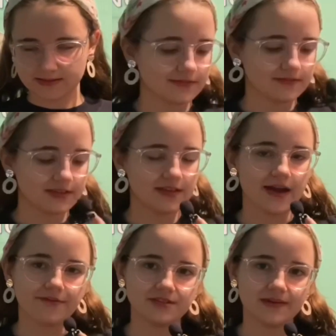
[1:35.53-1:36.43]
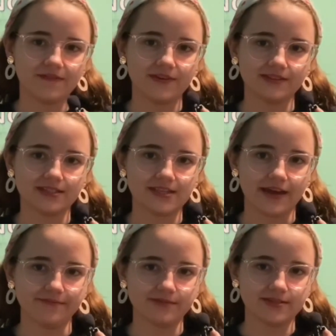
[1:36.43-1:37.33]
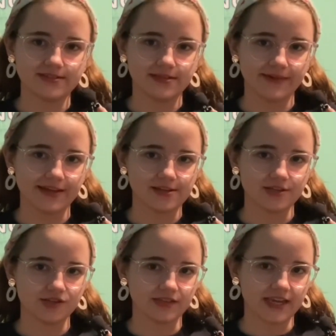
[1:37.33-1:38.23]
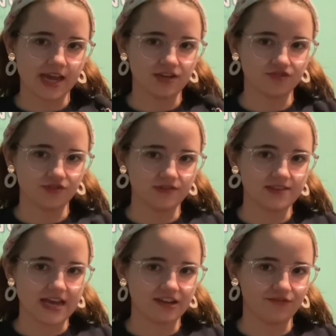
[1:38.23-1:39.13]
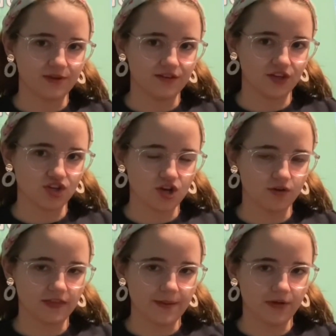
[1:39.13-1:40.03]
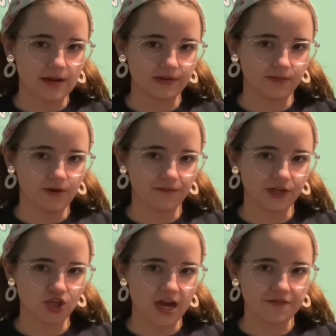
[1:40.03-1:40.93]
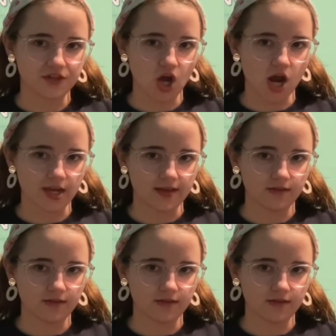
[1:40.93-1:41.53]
That was my failed attempt to make a Julie Andrews Sound of Music joke that probably won't reach half the audience.